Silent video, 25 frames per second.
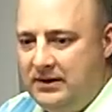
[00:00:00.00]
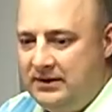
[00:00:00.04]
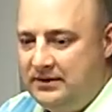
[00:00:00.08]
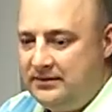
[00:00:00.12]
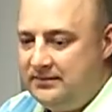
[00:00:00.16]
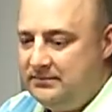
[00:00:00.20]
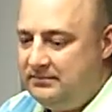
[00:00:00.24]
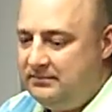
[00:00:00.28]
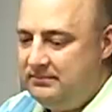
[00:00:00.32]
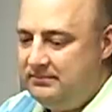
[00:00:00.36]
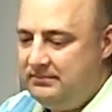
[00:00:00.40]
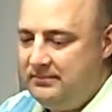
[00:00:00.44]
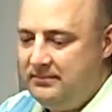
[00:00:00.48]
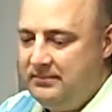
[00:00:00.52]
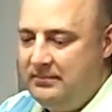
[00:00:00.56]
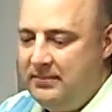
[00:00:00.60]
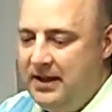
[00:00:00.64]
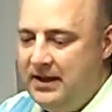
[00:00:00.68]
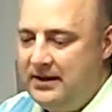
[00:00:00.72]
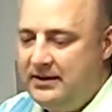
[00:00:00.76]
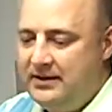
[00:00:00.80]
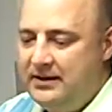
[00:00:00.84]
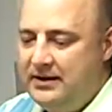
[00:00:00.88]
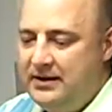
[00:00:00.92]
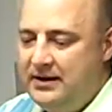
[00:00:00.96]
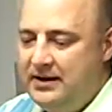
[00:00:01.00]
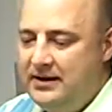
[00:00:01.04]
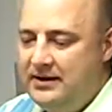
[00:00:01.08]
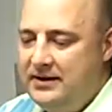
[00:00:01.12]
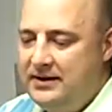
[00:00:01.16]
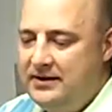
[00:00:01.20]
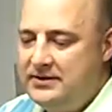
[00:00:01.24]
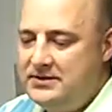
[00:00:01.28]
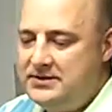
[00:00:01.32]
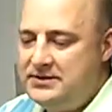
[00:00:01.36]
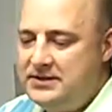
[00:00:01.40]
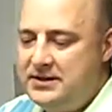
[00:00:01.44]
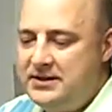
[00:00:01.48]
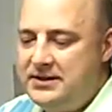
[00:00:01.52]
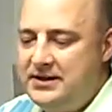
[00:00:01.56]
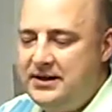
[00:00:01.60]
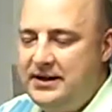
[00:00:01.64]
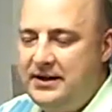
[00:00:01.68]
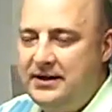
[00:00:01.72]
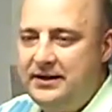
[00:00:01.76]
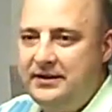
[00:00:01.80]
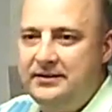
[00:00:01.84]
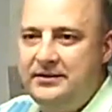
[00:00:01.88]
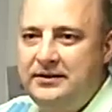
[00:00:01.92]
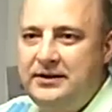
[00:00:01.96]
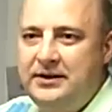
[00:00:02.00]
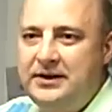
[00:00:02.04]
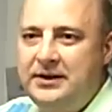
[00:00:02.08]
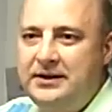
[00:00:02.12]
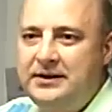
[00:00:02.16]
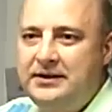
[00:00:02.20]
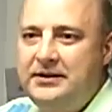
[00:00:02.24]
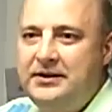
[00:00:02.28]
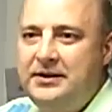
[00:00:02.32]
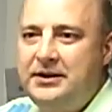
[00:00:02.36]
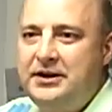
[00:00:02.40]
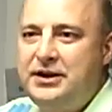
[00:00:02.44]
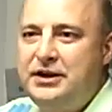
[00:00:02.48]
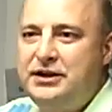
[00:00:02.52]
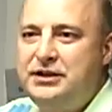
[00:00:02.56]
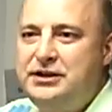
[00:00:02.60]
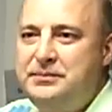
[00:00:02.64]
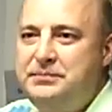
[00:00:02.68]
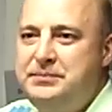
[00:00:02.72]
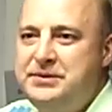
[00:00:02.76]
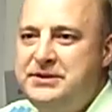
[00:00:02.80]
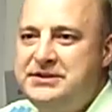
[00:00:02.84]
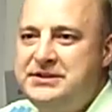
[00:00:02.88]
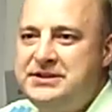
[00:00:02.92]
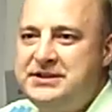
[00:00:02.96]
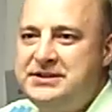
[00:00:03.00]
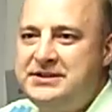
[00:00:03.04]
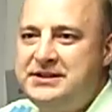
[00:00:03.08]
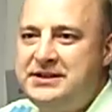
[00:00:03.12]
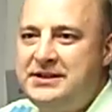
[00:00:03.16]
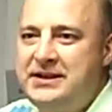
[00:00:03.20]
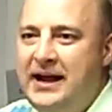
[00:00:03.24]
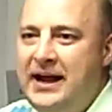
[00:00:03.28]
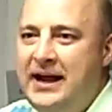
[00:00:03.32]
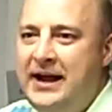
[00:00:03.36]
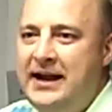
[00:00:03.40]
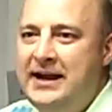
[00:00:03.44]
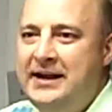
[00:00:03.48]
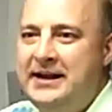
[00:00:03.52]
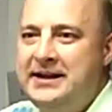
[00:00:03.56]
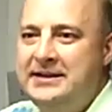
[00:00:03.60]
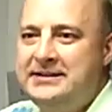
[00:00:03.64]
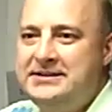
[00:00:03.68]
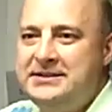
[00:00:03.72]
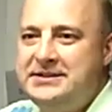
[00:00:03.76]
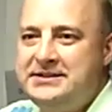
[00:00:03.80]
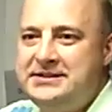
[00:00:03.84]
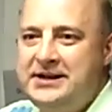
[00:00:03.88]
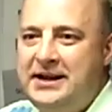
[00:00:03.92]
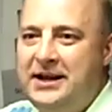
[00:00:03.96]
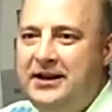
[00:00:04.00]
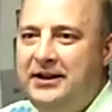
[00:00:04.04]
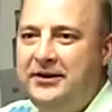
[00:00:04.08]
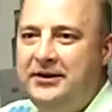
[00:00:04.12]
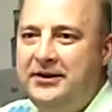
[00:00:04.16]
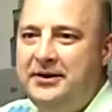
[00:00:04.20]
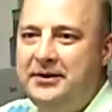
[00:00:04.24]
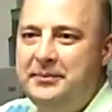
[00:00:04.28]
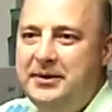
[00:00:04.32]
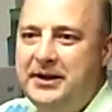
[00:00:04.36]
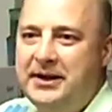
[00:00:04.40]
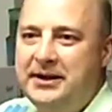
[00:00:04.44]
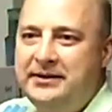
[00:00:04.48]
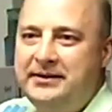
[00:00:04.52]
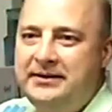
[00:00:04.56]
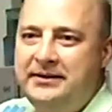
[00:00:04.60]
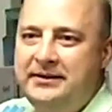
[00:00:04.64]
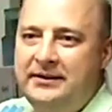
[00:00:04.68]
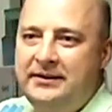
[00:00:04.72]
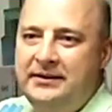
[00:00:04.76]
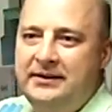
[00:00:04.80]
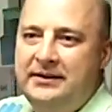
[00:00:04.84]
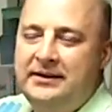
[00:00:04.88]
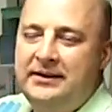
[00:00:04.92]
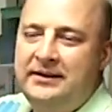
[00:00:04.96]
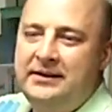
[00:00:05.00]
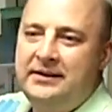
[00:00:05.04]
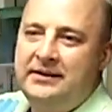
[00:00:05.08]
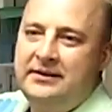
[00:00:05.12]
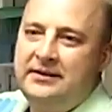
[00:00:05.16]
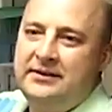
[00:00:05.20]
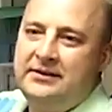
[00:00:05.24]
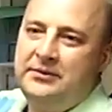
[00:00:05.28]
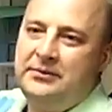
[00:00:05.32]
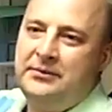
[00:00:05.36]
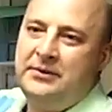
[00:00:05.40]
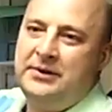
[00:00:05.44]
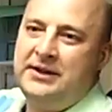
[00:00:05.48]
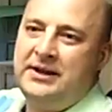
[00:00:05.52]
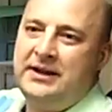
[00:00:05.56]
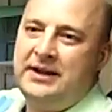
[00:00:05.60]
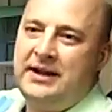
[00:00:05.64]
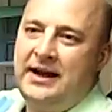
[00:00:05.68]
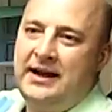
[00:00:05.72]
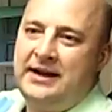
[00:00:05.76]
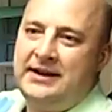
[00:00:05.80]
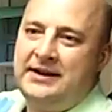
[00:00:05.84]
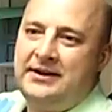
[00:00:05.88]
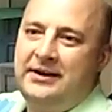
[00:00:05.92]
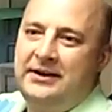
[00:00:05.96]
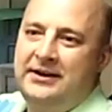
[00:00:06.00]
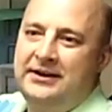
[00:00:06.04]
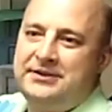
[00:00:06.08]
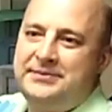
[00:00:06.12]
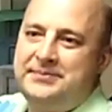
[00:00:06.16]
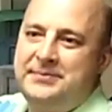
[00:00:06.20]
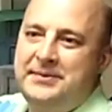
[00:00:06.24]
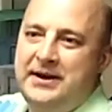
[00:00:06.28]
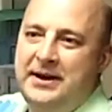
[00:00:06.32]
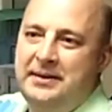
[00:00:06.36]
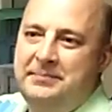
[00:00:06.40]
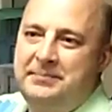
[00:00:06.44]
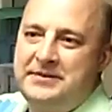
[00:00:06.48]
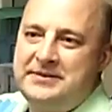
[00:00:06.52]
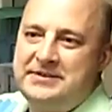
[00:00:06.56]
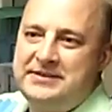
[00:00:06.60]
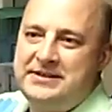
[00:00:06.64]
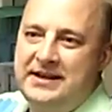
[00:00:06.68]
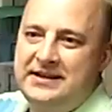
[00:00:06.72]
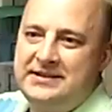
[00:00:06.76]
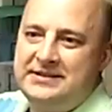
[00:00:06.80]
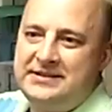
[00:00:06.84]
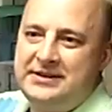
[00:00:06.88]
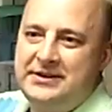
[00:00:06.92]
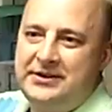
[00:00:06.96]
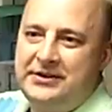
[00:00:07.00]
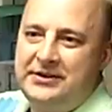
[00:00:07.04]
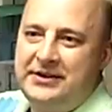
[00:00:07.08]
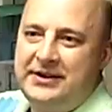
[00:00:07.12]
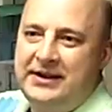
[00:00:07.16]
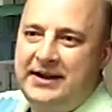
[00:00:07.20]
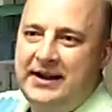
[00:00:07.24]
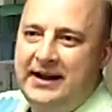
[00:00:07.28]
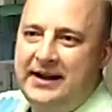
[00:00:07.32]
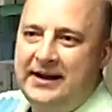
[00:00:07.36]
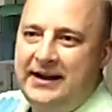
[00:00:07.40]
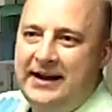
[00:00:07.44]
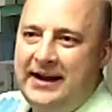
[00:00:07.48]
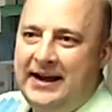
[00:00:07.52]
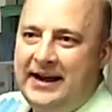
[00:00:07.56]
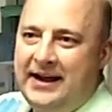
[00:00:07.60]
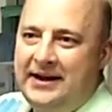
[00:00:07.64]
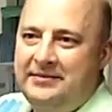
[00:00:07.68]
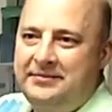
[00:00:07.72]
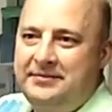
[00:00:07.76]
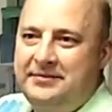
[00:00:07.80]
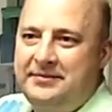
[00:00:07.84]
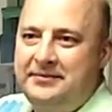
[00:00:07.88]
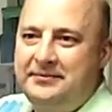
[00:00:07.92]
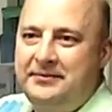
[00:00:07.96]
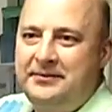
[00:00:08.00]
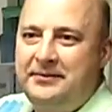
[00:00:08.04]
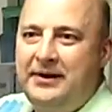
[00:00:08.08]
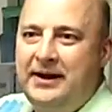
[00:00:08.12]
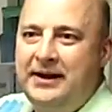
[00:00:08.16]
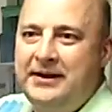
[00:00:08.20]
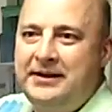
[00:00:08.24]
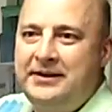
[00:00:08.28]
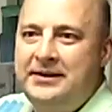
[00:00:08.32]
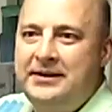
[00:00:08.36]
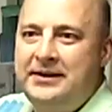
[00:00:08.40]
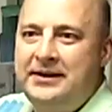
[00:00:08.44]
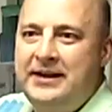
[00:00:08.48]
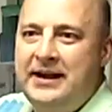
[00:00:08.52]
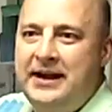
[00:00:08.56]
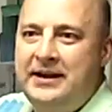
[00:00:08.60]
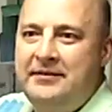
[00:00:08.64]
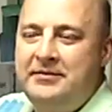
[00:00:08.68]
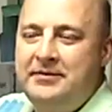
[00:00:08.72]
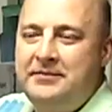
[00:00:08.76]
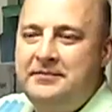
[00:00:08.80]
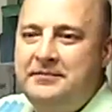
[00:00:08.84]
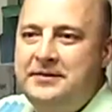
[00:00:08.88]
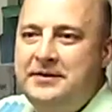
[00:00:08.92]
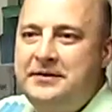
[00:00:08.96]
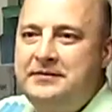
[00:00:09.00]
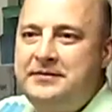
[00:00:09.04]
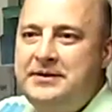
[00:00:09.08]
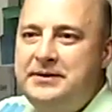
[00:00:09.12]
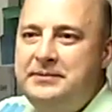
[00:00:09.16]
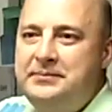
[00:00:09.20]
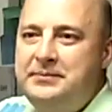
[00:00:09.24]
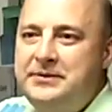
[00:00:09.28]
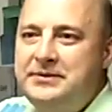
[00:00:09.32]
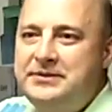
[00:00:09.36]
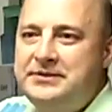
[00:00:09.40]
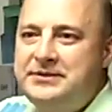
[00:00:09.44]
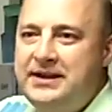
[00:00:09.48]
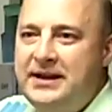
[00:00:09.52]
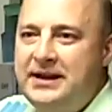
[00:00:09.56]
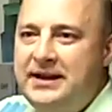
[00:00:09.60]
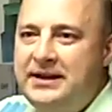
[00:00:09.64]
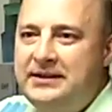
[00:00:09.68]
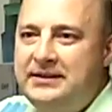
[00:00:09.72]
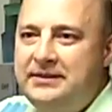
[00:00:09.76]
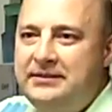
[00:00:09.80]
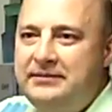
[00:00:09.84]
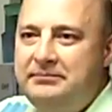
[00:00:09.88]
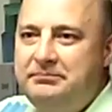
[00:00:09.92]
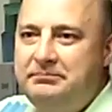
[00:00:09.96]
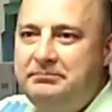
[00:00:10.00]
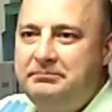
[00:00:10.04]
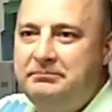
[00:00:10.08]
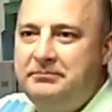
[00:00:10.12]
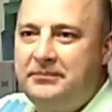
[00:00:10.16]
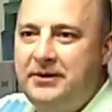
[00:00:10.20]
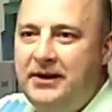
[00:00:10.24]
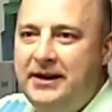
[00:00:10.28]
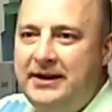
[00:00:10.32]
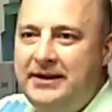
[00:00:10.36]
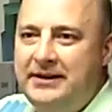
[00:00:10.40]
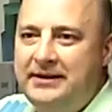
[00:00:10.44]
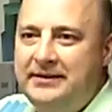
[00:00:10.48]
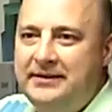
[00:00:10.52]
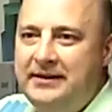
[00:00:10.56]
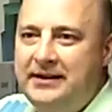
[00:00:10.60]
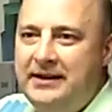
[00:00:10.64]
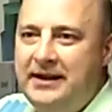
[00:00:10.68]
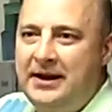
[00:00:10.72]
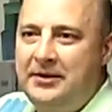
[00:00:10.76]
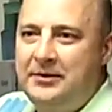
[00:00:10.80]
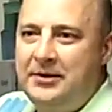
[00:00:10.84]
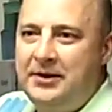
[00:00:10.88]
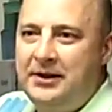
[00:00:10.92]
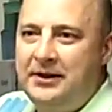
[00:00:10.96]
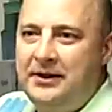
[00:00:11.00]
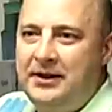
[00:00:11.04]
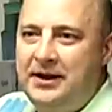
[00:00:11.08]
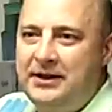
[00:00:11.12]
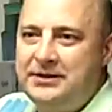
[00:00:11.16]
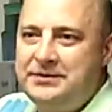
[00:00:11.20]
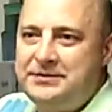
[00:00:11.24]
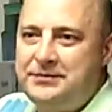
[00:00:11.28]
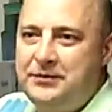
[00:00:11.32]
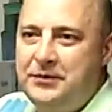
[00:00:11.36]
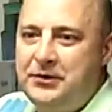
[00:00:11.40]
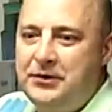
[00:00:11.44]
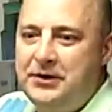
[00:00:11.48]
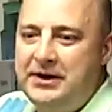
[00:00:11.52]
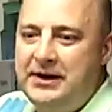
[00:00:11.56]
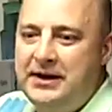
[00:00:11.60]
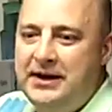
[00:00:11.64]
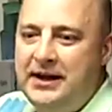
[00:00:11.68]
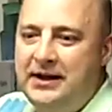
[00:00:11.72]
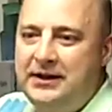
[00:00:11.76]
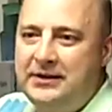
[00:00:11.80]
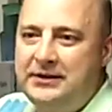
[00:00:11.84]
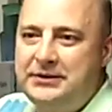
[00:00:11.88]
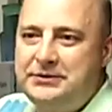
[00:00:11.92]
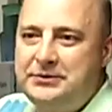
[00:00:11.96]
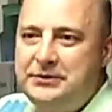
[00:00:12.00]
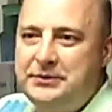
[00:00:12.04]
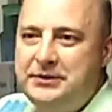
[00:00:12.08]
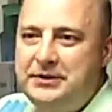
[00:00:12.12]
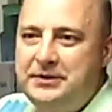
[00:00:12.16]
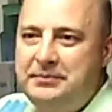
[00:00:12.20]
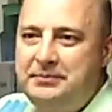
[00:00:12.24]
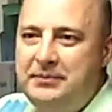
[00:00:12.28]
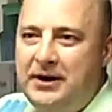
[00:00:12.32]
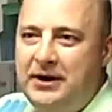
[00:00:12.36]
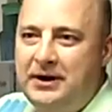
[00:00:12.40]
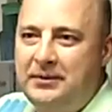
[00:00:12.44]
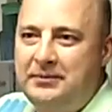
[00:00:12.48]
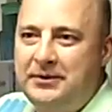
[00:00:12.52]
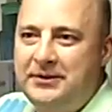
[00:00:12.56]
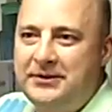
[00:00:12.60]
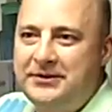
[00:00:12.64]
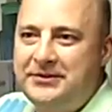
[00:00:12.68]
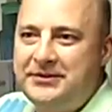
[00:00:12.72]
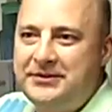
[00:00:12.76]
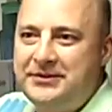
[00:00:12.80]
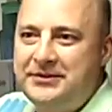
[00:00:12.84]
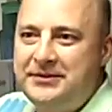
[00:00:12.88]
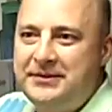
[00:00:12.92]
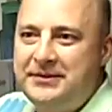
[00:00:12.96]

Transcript: Well, and here's the thing. Look at the position I, as a seller, am in. When the guy calls me up and says he only got half, well, I could have gave him 50%, right? And I would have lost $40 worth of marbles.